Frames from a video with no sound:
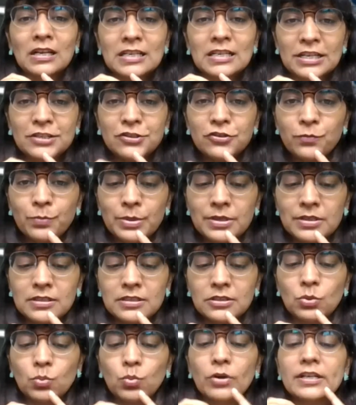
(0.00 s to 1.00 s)
date of
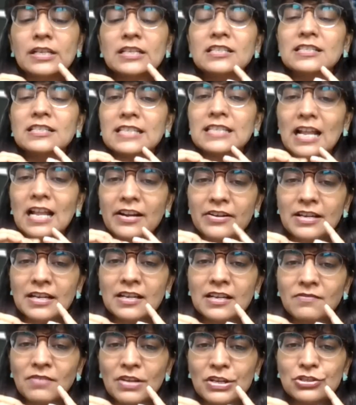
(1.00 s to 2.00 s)
birth, what are the
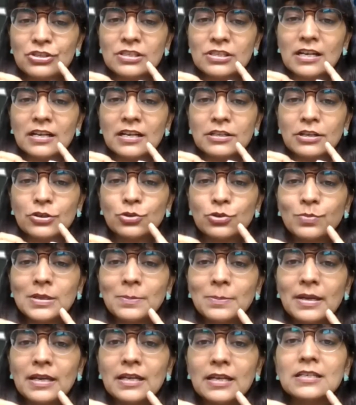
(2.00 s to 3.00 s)
salary and wages that are to
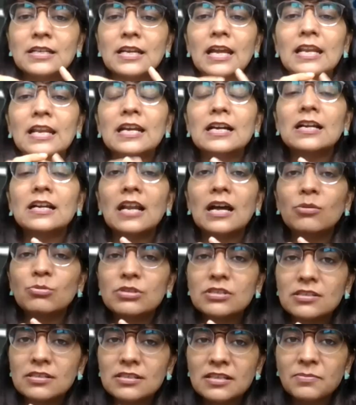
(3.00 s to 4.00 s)
be paid, any
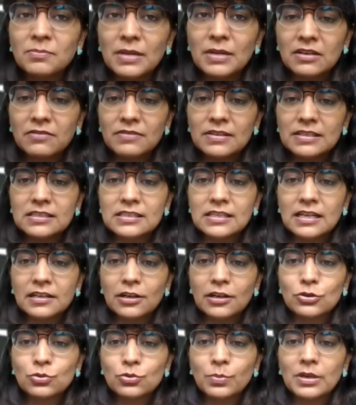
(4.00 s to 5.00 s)
allowances and benefits
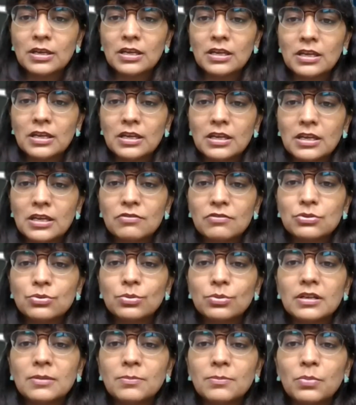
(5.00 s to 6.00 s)
that are to be given
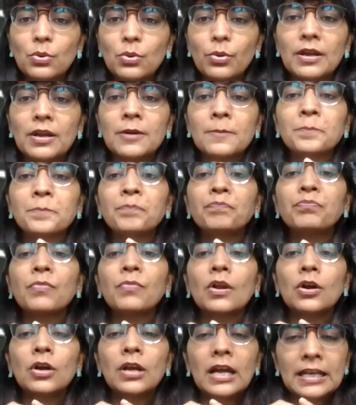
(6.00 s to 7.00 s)
to the employee,
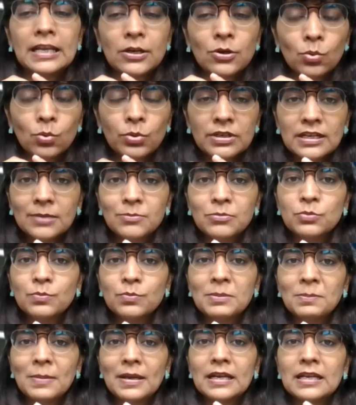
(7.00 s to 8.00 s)
any overtime to
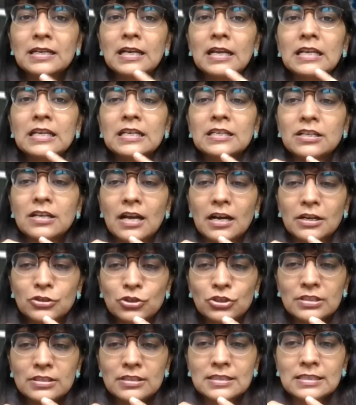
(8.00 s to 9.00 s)
be paid, any
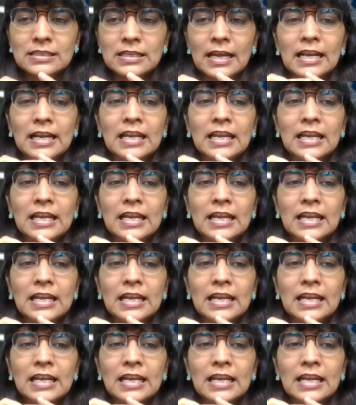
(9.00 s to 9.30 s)
deductions,